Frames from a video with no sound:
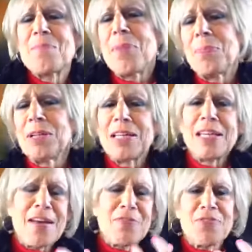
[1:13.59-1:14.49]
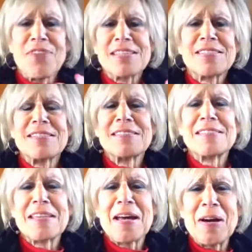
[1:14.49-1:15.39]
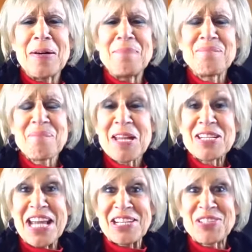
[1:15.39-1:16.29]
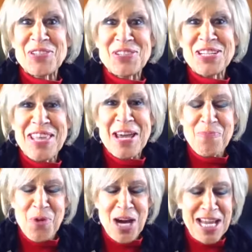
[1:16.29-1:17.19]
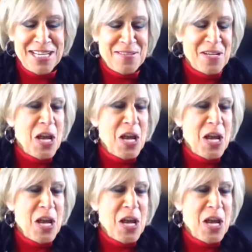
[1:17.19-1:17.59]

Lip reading: bubbly effervescent texture to that wine.